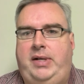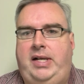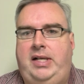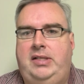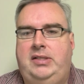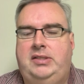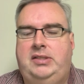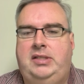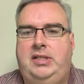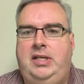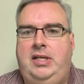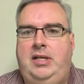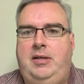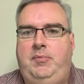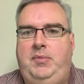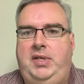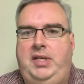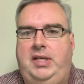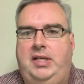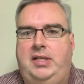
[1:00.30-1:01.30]
miles
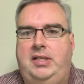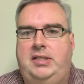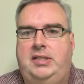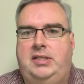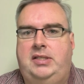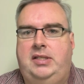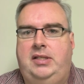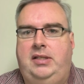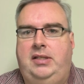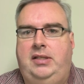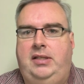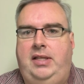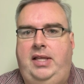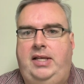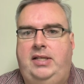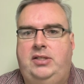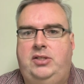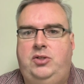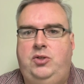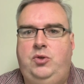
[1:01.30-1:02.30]
because
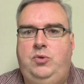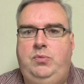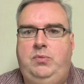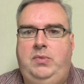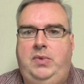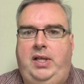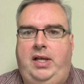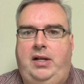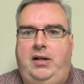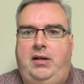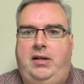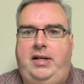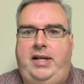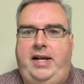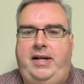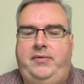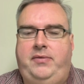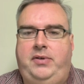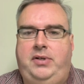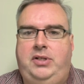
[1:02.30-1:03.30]
they assume that on
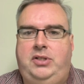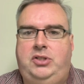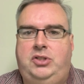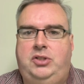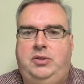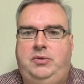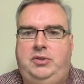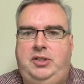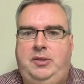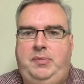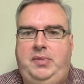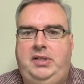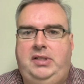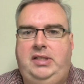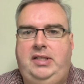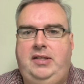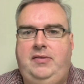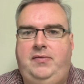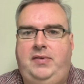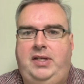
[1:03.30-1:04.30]
average,
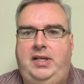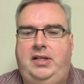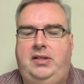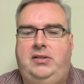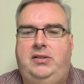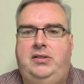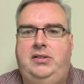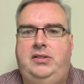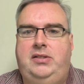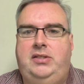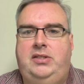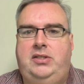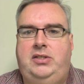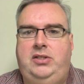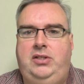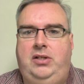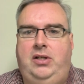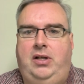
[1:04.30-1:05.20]
typically vehicles,